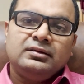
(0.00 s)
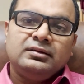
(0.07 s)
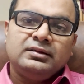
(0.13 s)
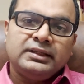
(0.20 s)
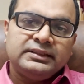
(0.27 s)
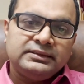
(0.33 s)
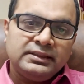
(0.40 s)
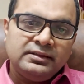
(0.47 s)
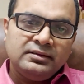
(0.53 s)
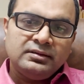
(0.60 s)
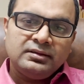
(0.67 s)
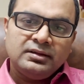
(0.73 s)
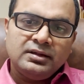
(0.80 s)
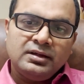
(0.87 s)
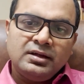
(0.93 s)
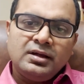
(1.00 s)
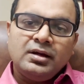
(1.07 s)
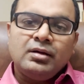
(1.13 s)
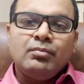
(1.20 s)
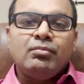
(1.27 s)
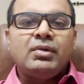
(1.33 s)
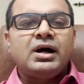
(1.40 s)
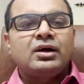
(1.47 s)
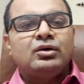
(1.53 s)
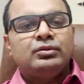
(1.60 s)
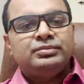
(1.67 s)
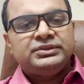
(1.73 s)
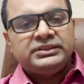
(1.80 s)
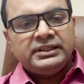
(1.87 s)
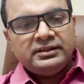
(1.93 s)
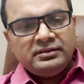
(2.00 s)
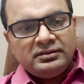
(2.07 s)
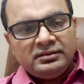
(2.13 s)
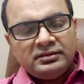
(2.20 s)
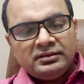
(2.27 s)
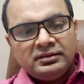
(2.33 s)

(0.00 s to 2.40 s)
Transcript: such as Markov chains,